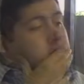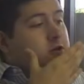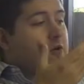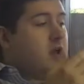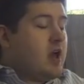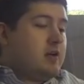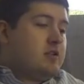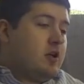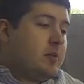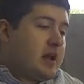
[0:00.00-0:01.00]
So yeah,
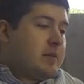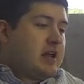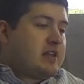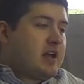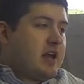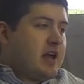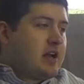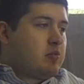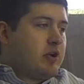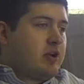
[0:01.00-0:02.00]
no, but I think I
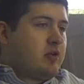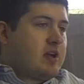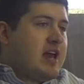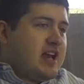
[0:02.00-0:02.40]
got a pretty good grasp.